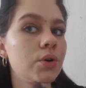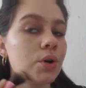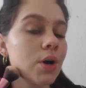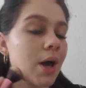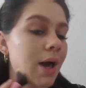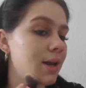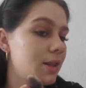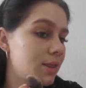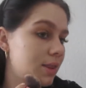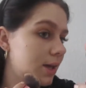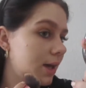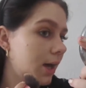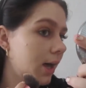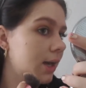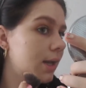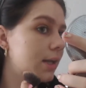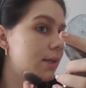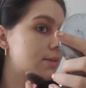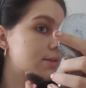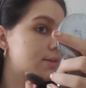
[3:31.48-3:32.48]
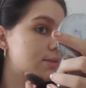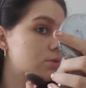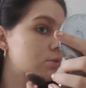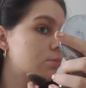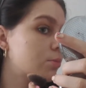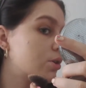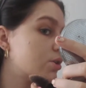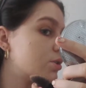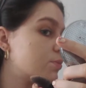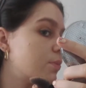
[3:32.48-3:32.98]
And the colour is
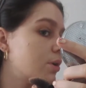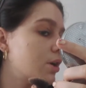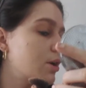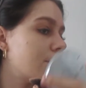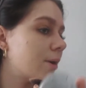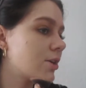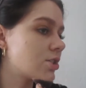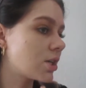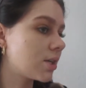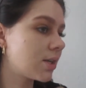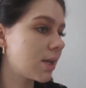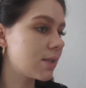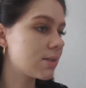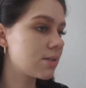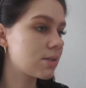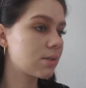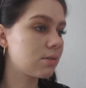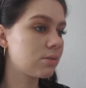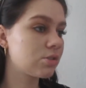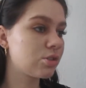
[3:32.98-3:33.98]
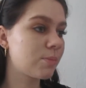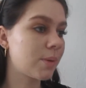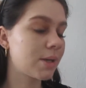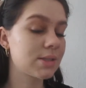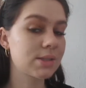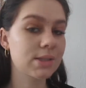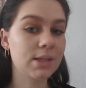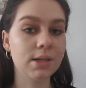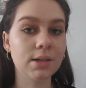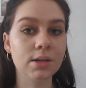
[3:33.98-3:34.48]
almost pretty much identical to my
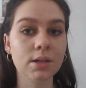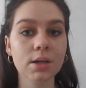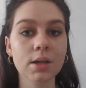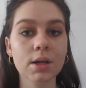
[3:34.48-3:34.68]
skin.